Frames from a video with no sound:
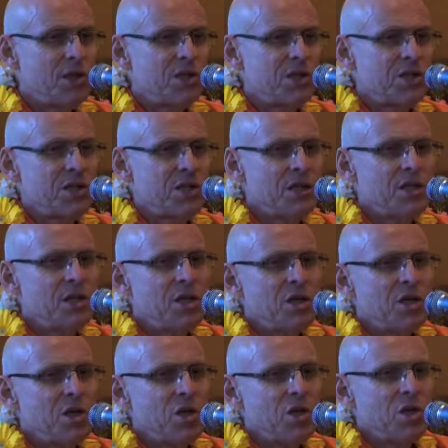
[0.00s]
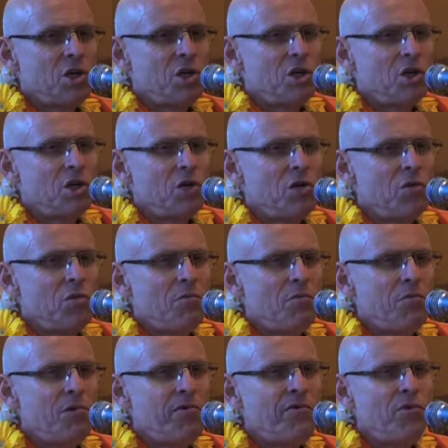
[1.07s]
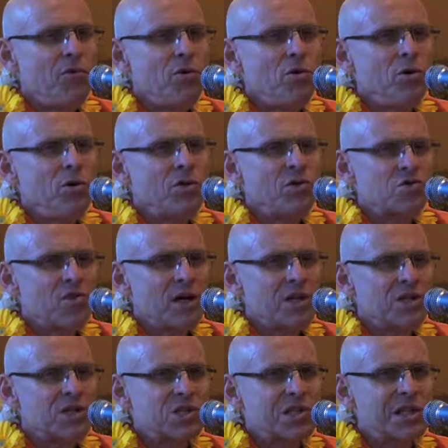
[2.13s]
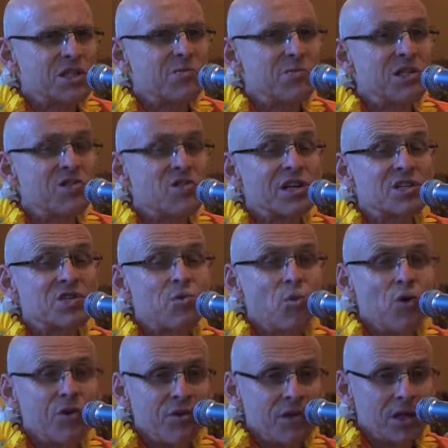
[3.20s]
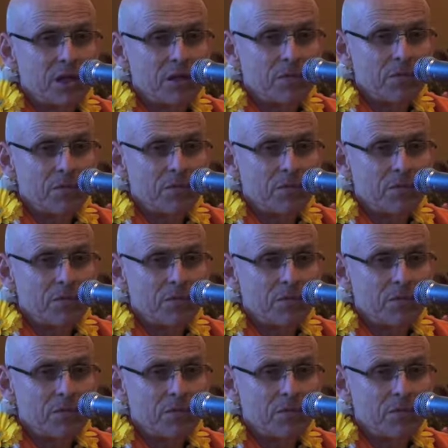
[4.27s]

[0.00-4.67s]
as I said, before trust, let's be trustworthy.